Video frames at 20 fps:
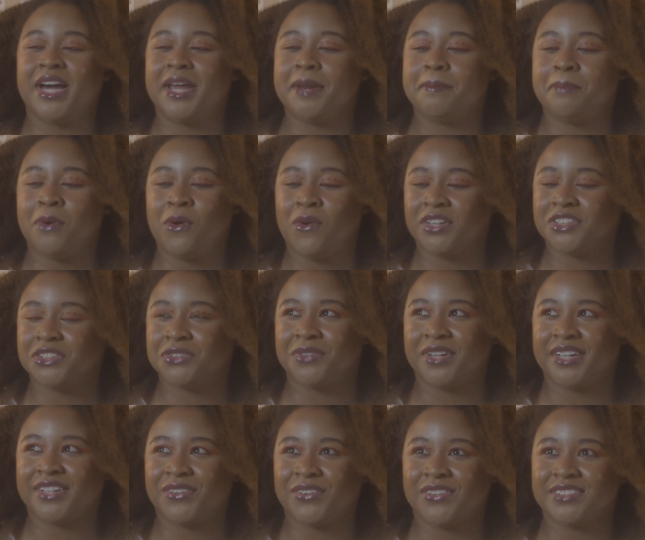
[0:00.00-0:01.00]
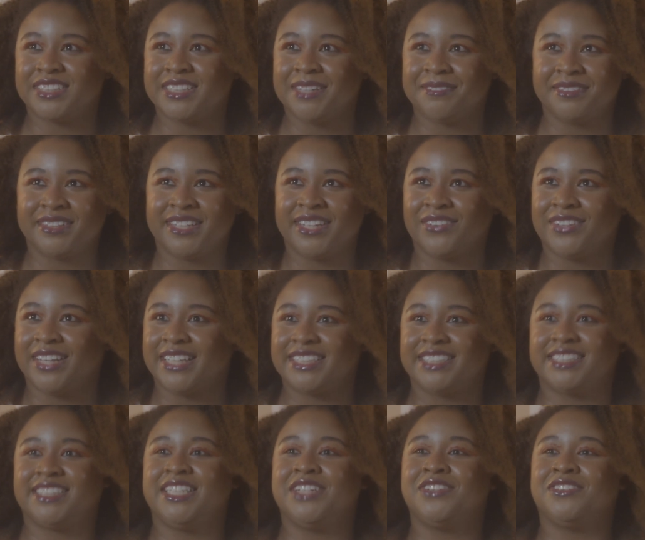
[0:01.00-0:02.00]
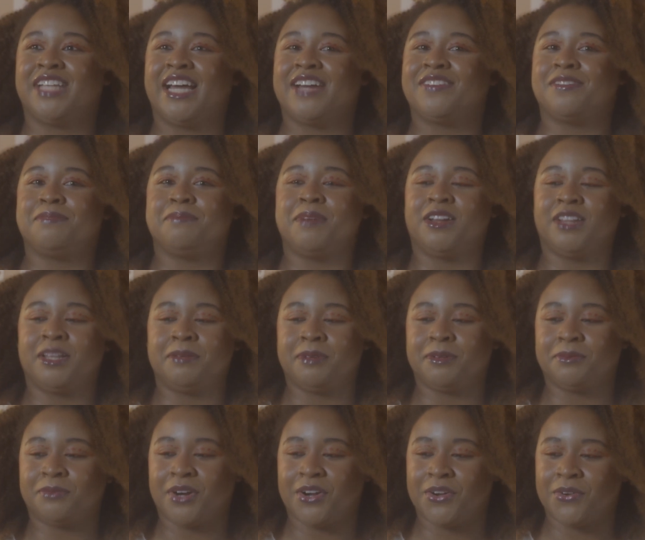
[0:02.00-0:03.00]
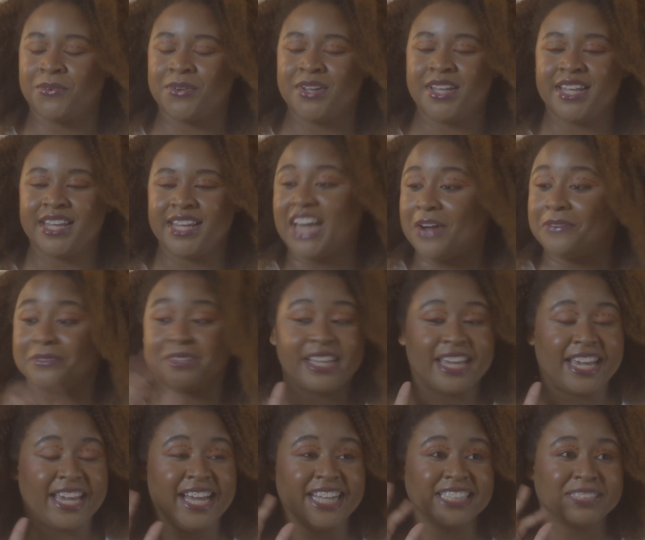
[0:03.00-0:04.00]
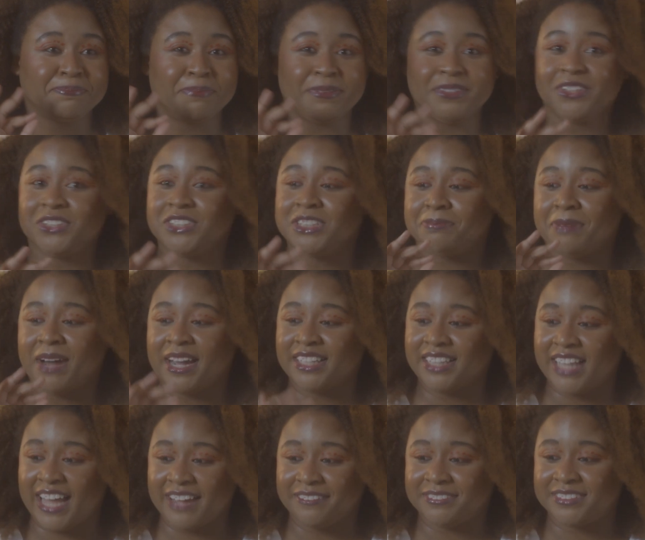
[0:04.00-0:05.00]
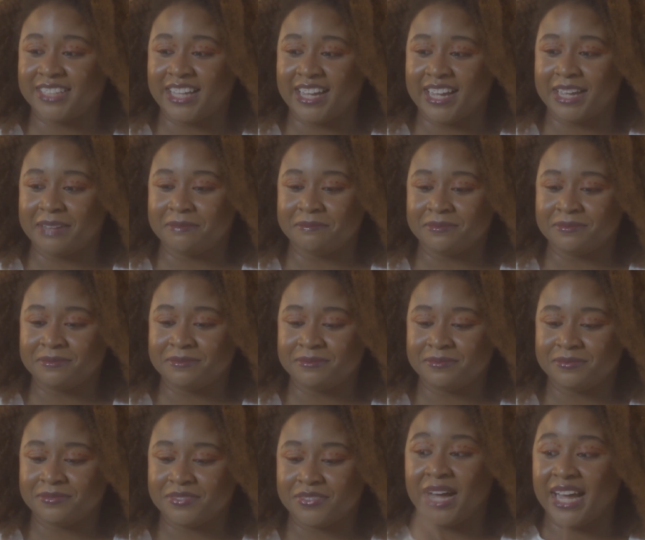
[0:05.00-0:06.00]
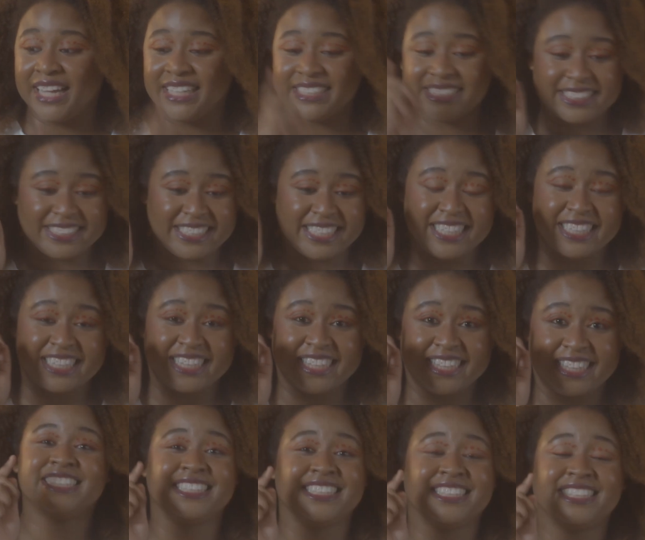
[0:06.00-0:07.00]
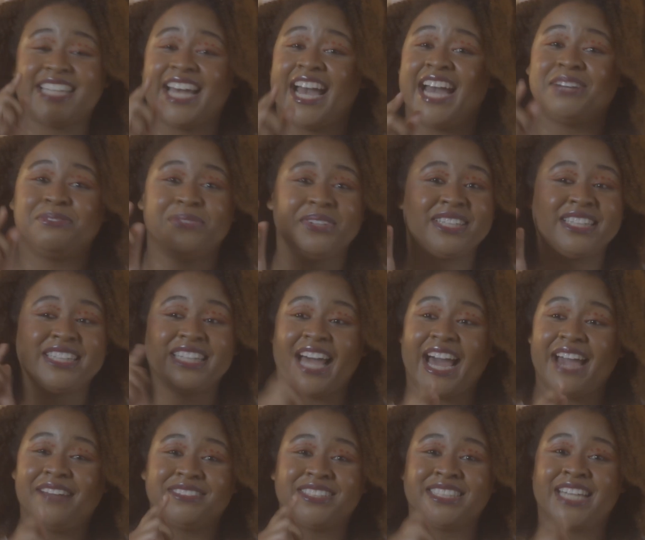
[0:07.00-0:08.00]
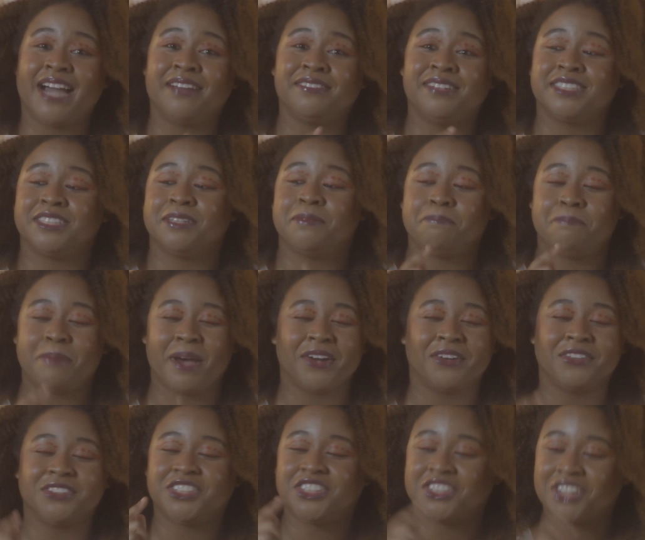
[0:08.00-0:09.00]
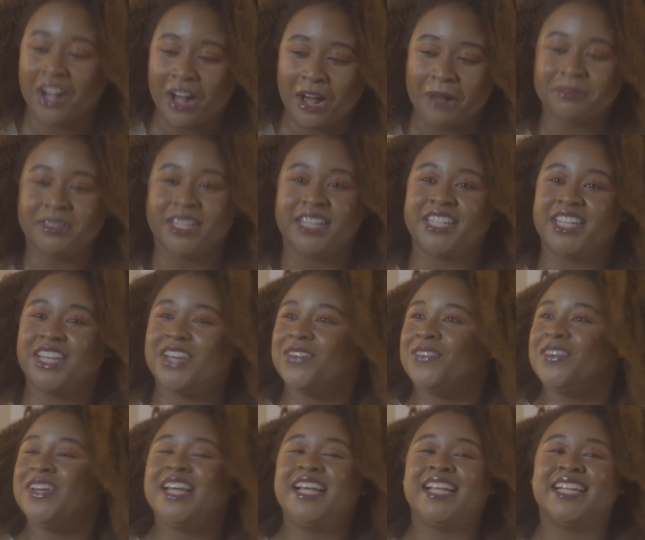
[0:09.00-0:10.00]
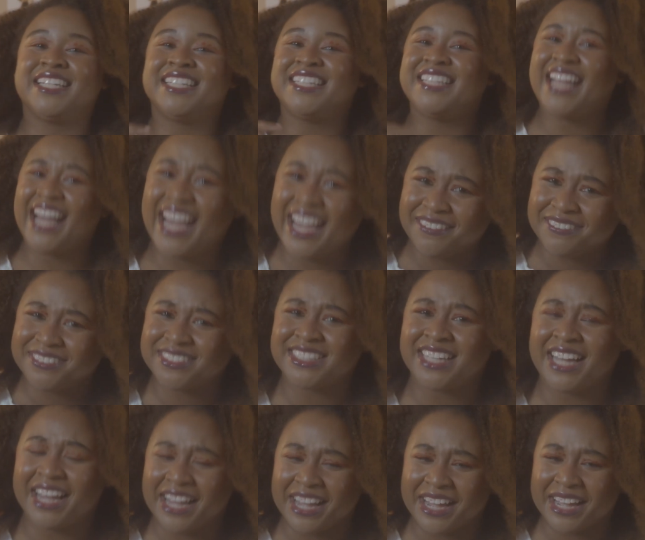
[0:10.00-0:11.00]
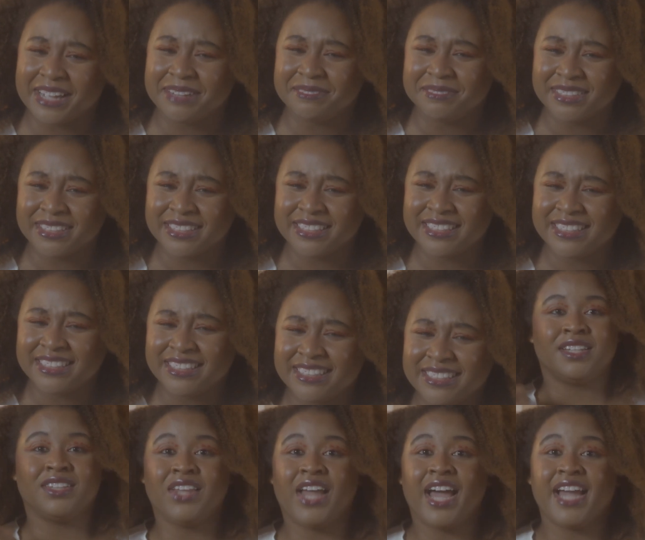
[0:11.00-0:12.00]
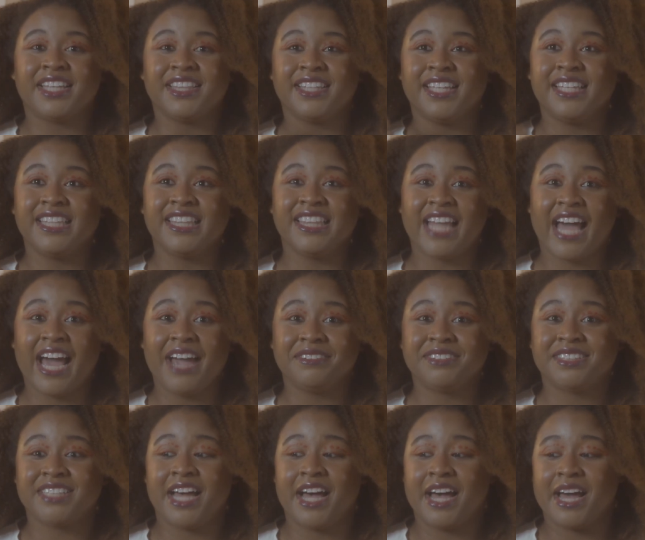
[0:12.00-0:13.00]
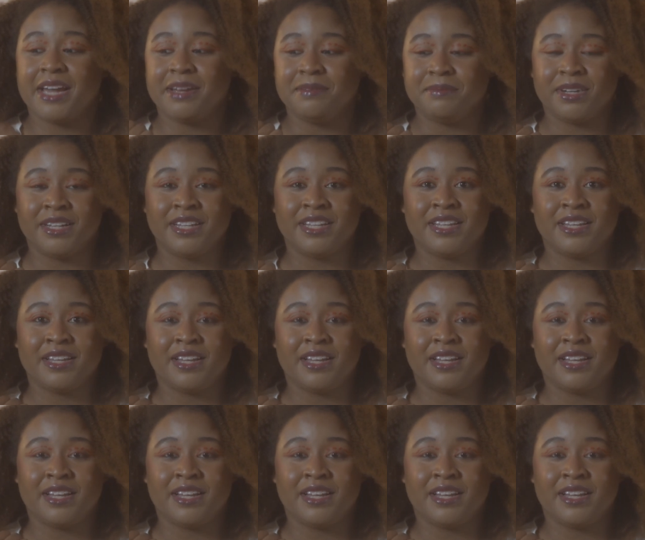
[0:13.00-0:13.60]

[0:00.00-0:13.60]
what portrait or something, or like The Secret Life of Marilyn Monroe. I know it's produced by Lifetime, but this is sad when Lifetime does a better job than you. Lifetime. Like the Lifetime